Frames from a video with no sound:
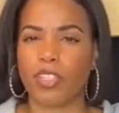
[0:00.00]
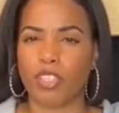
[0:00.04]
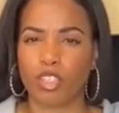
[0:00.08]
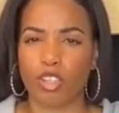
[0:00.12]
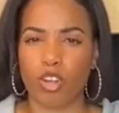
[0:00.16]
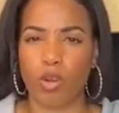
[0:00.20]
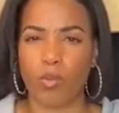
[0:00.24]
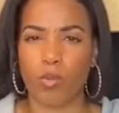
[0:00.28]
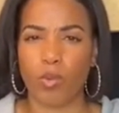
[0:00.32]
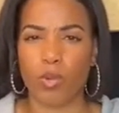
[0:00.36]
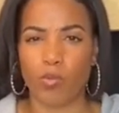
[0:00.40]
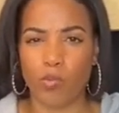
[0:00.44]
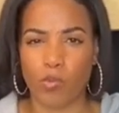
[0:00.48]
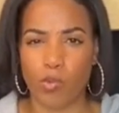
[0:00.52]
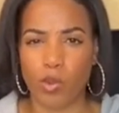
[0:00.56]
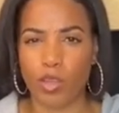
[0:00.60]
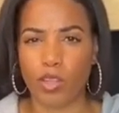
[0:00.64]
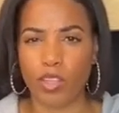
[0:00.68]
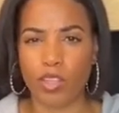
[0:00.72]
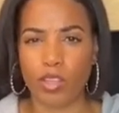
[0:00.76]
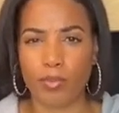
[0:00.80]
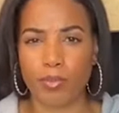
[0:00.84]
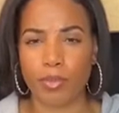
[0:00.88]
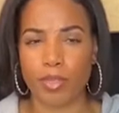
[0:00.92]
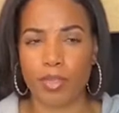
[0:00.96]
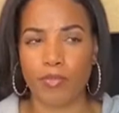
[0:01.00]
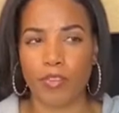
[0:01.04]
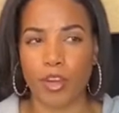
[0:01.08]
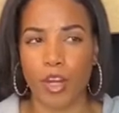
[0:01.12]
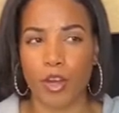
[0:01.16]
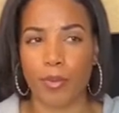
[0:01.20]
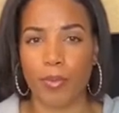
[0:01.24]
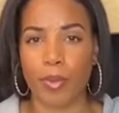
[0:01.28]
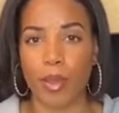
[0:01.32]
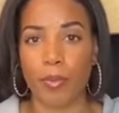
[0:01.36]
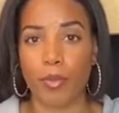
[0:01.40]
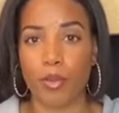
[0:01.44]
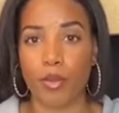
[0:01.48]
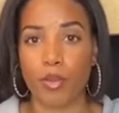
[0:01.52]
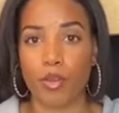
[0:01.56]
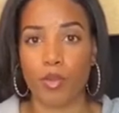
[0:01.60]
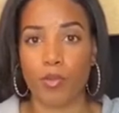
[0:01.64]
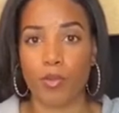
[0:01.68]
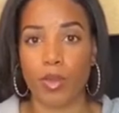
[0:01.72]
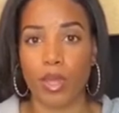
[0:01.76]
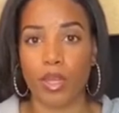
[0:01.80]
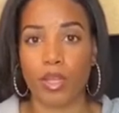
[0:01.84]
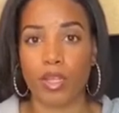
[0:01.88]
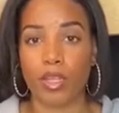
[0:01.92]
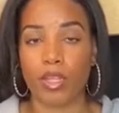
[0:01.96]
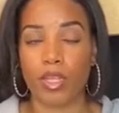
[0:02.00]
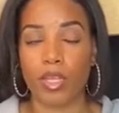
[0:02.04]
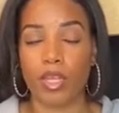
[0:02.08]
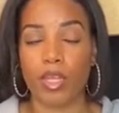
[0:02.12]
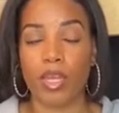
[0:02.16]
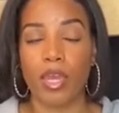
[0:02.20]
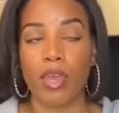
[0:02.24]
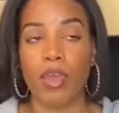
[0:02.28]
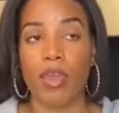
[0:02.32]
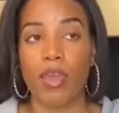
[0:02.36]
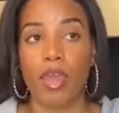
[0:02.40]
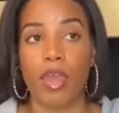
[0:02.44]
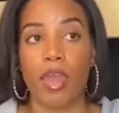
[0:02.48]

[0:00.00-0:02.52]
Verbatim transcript: Sherwin Williams if I remember correctly,